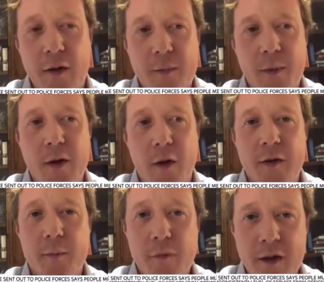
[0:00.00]
this because
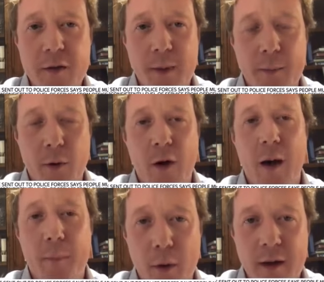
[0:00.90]
the British people
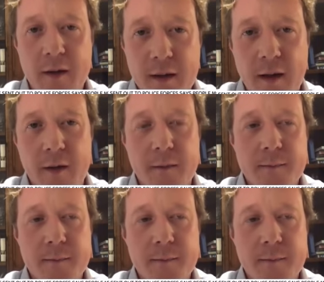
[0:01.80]
are pulling together.